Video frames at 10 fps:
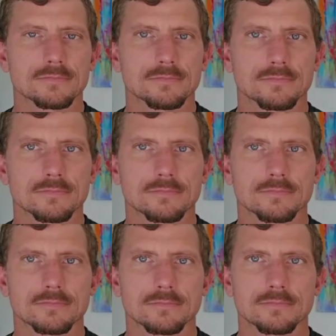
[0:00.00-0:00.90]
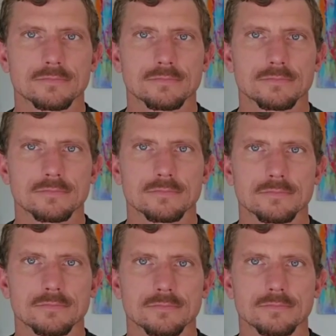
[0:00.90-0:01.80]

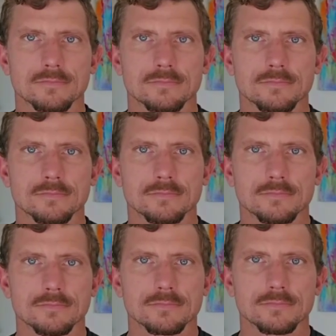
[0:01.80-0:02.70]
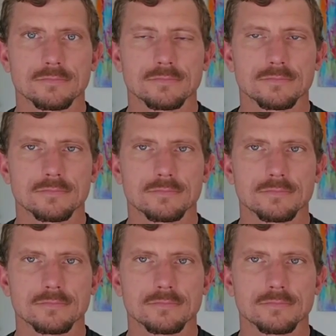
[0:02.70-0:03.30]
(silent)